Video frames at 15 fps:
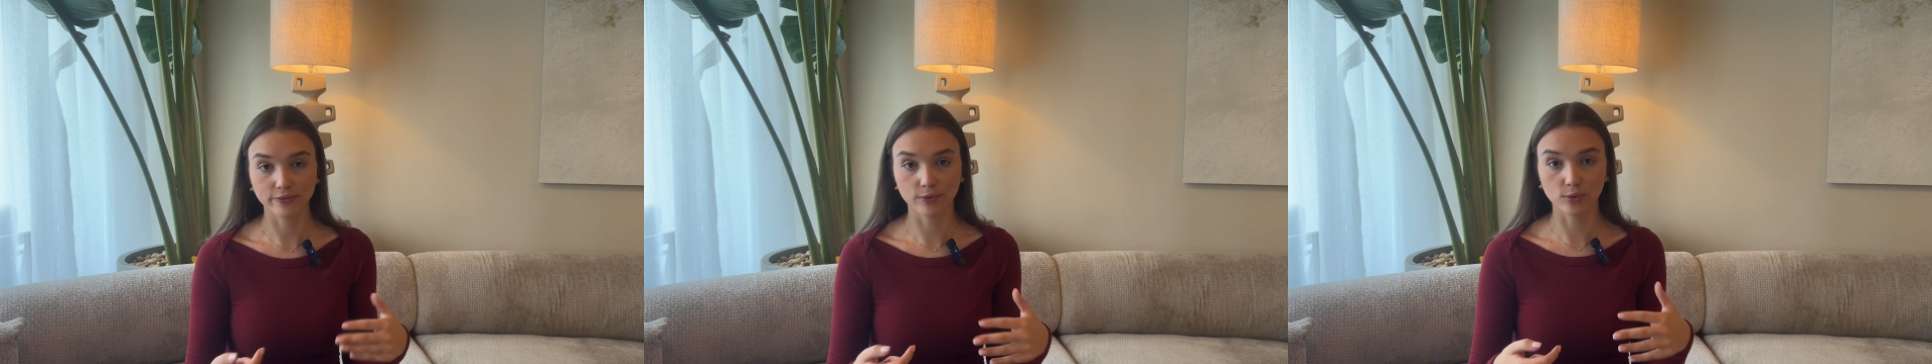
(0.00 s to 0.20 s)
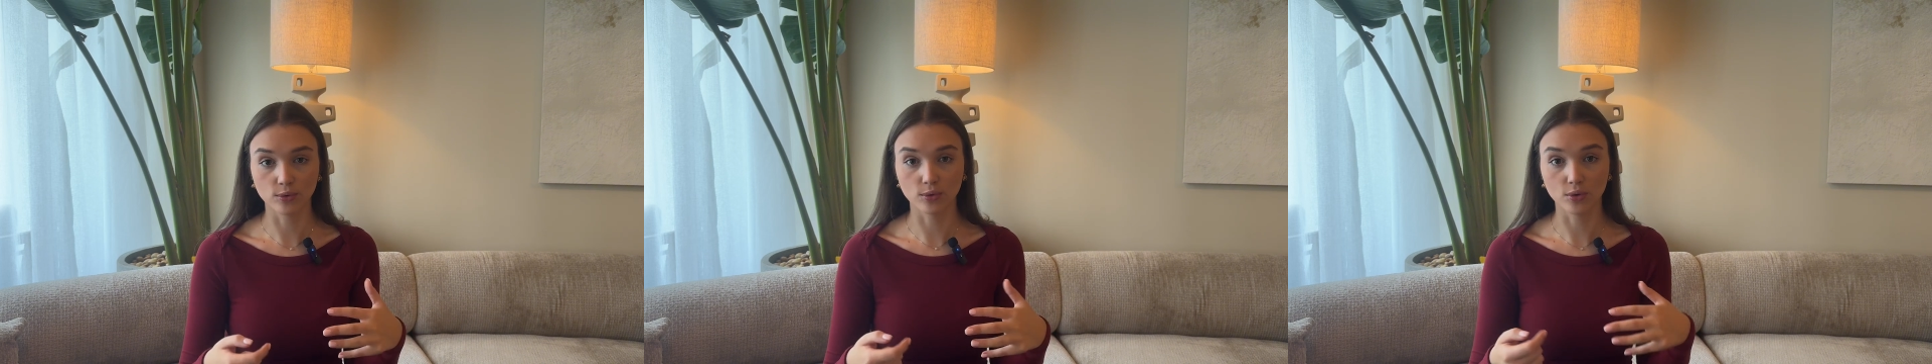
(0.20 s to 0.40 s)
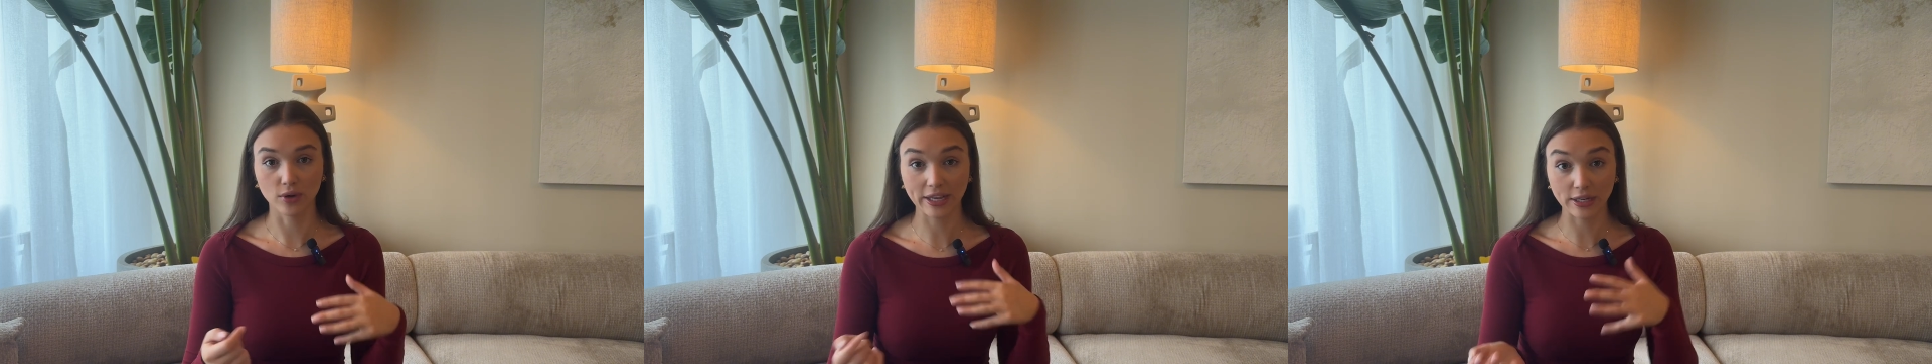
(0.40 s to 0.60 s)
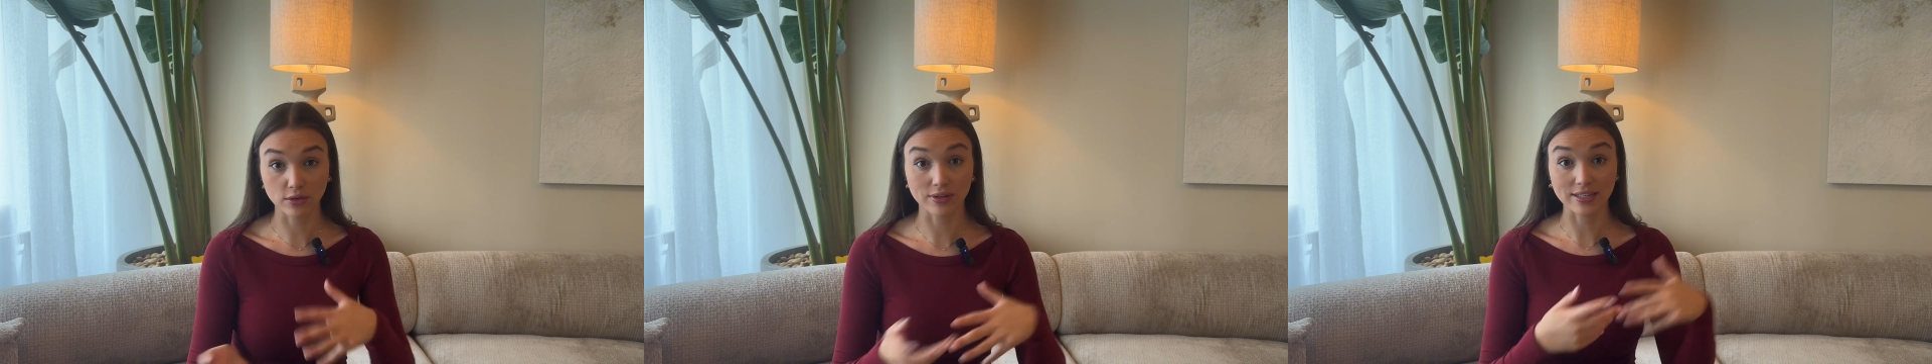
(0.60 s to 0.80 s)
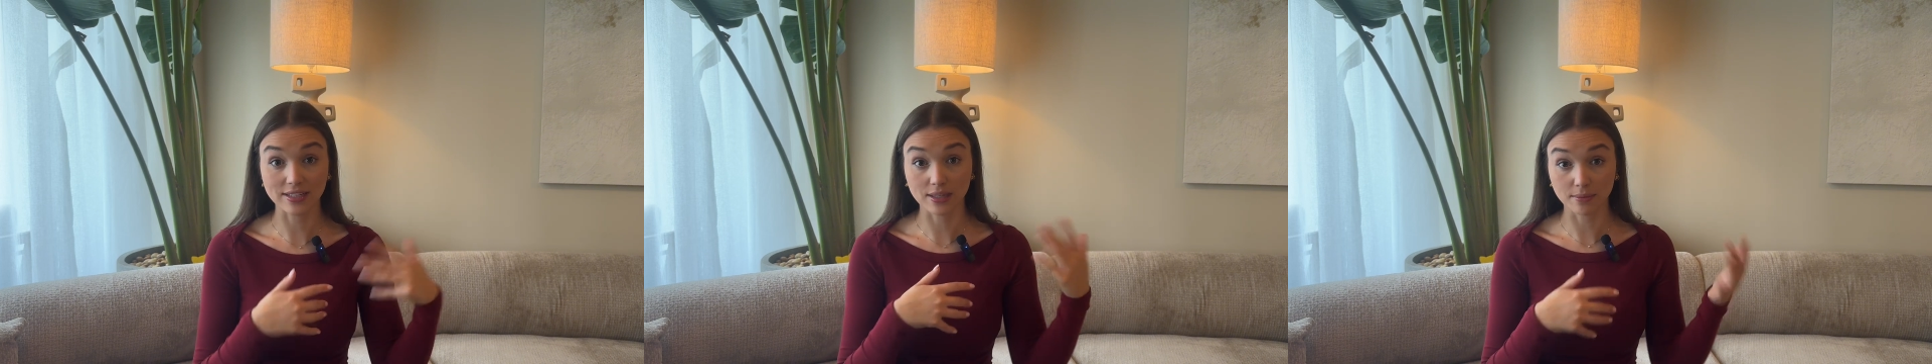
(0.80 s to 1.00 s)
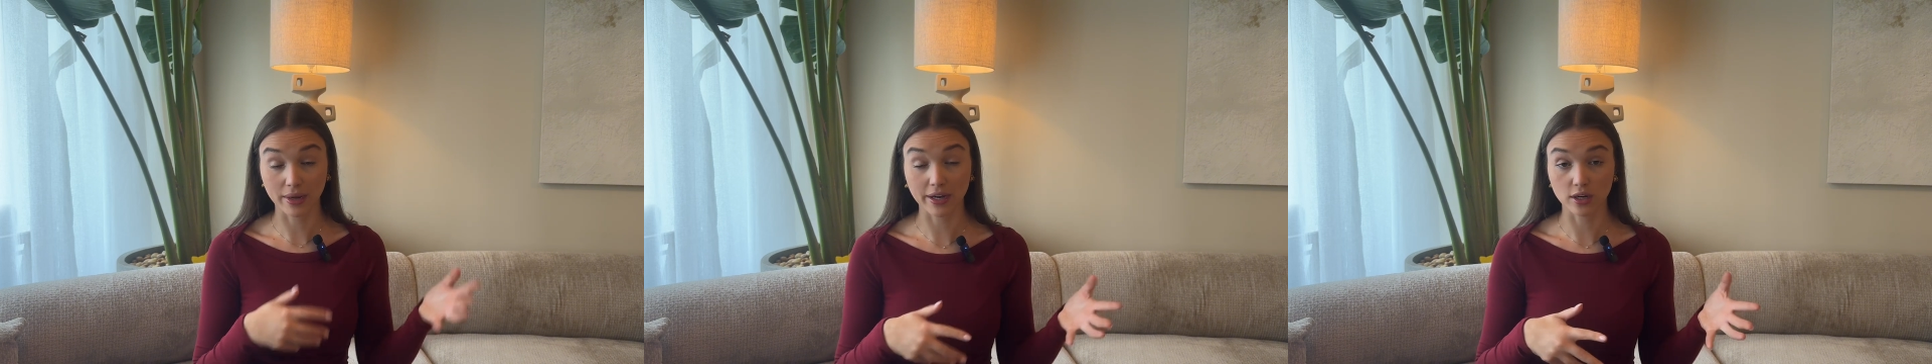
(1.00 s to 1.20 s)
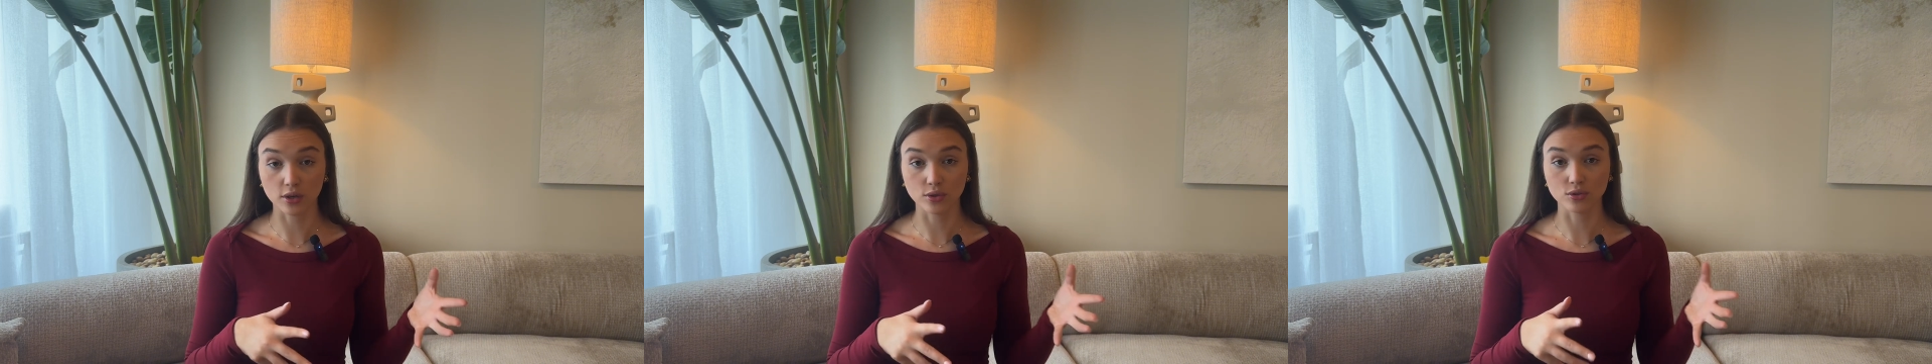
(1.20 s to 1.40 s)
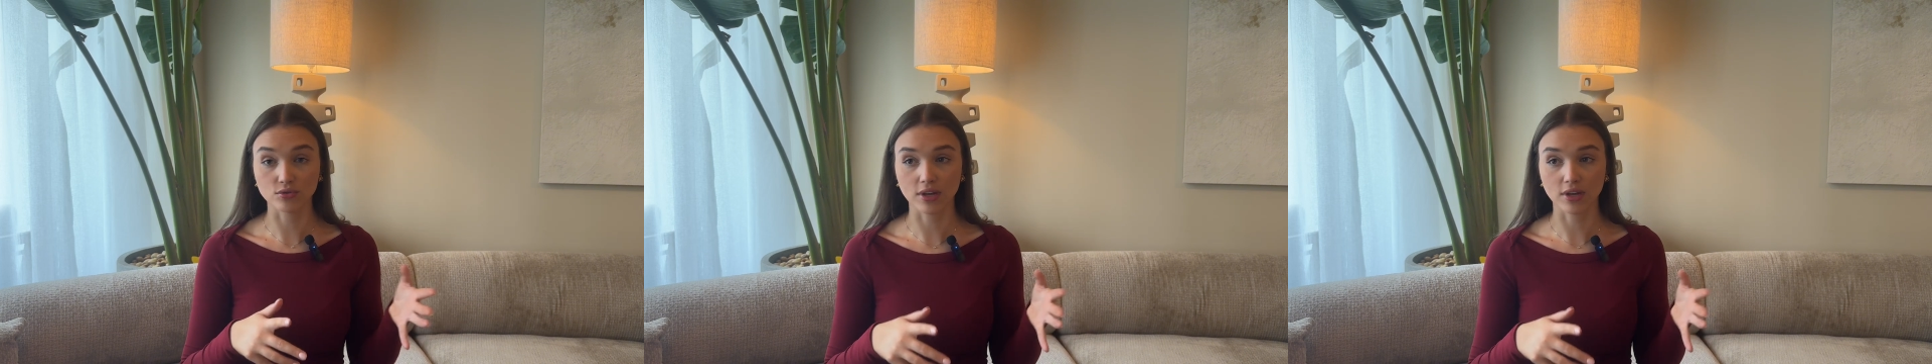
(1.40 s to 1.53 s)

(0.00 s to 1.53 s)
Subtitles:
for increasing my close